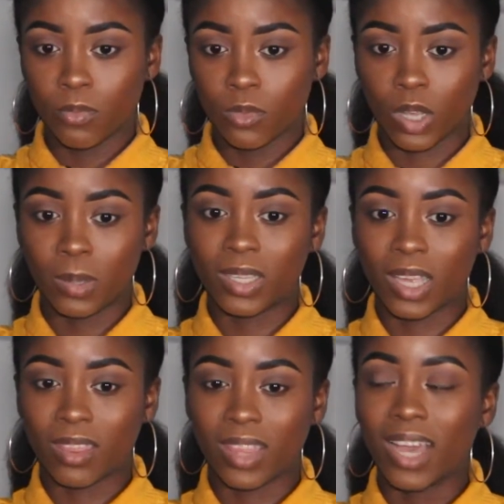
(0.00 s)
So I would
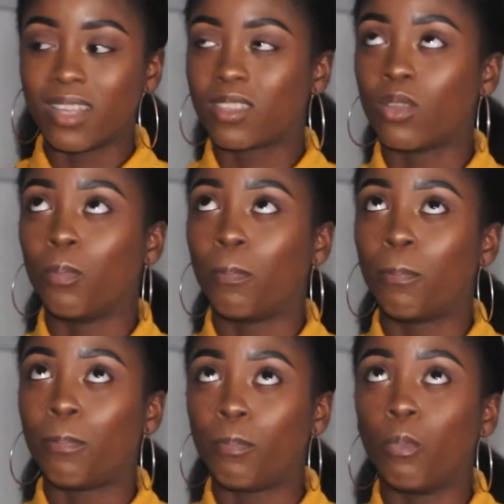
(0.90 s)
say that is the
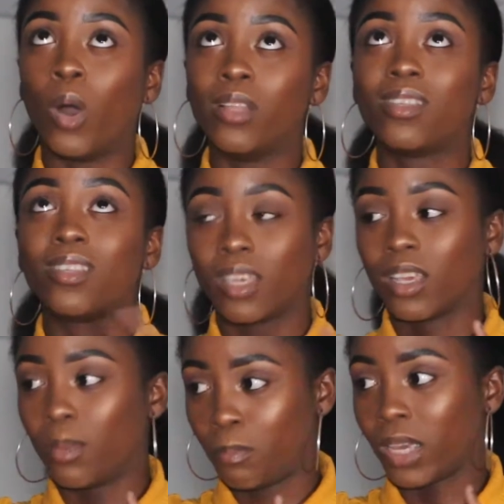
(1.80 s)
one
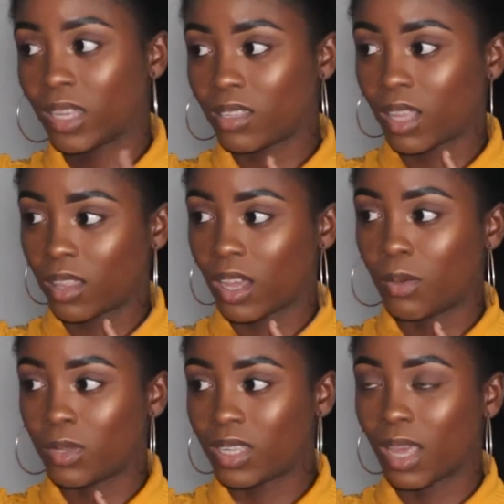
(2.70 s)
singular biggest thing that
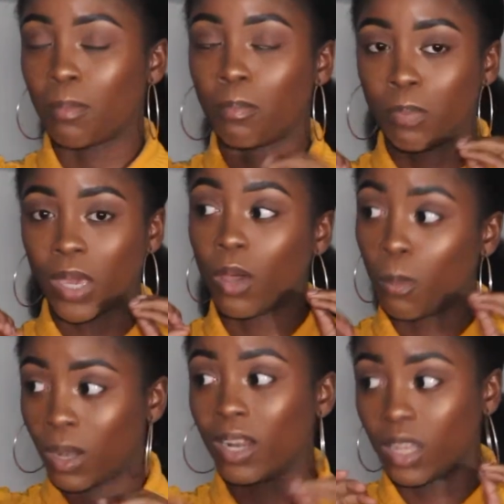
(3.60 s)
I would say. Be
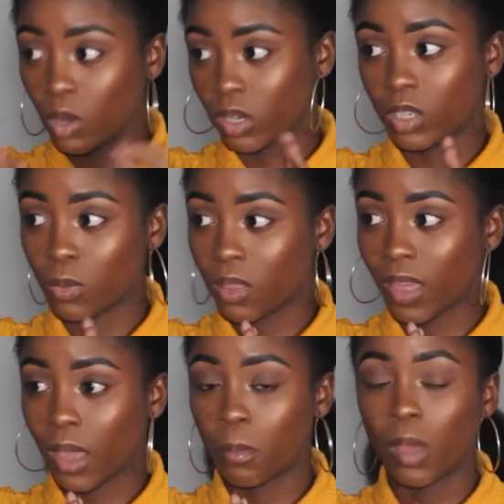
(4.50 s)
completely honest with
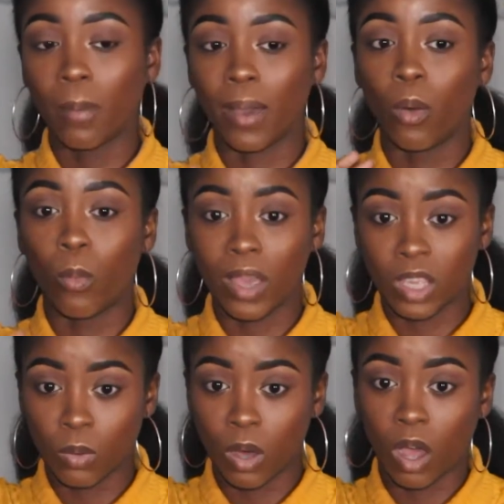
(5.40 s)
them about where
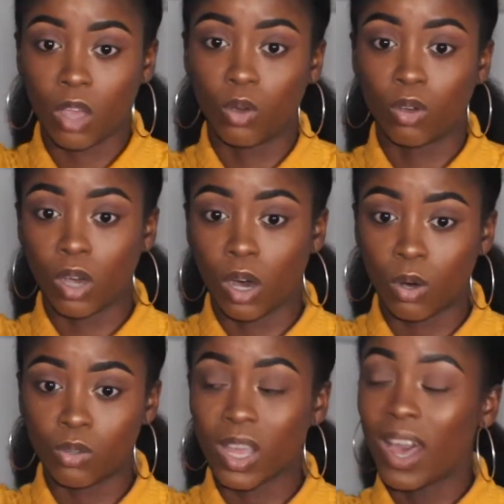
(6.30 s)
you are, your
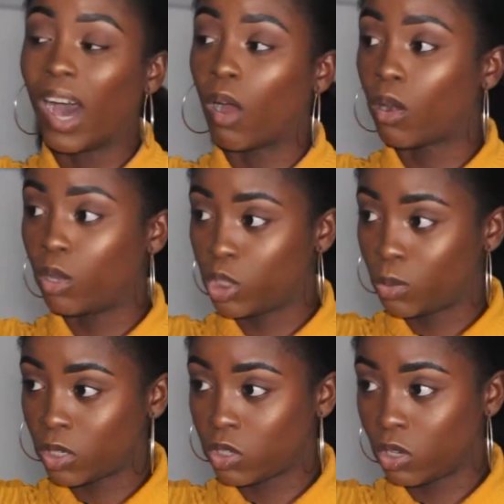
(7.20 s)
goals, how close
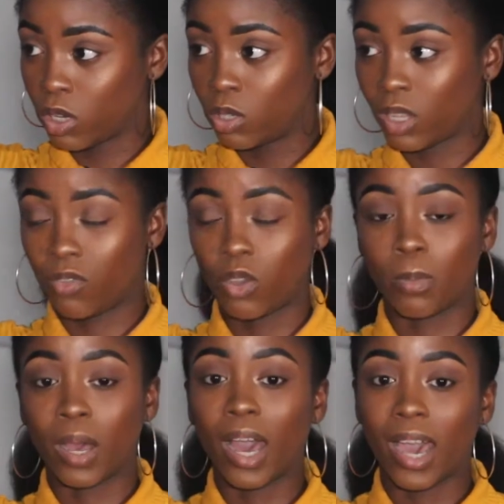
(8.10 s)
you are to your goals. If you're
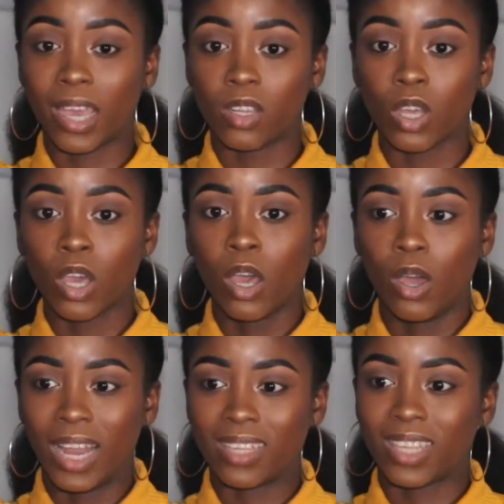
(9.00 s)
behind,
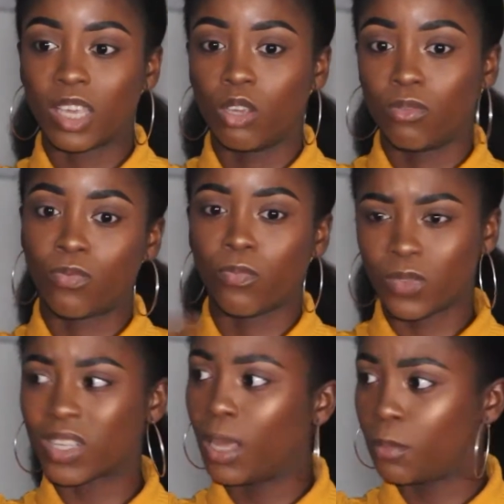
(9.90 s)
let's say you've
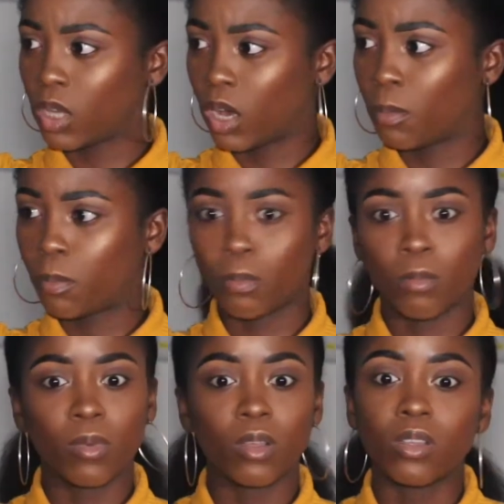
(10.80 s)
slipped up,
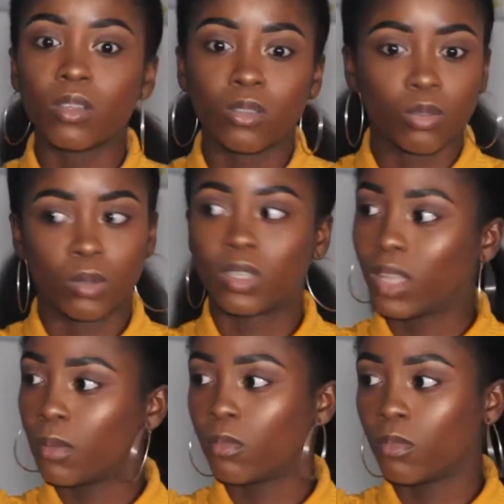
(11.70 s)
talk to
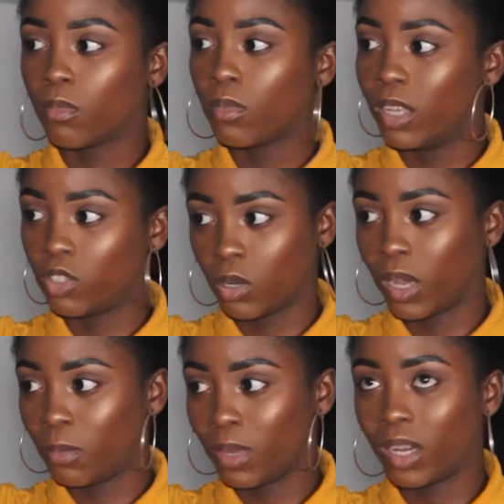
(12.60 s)
them. Do you know
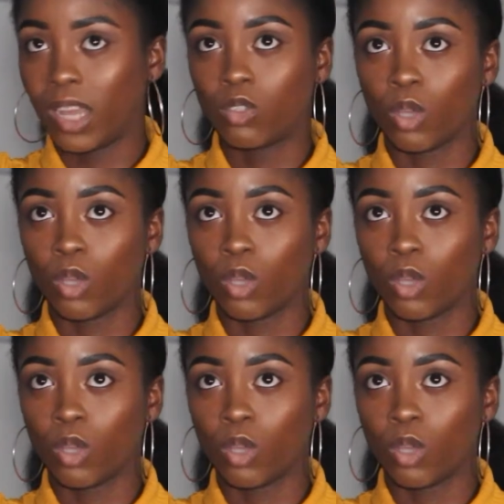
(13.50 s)
what I mean?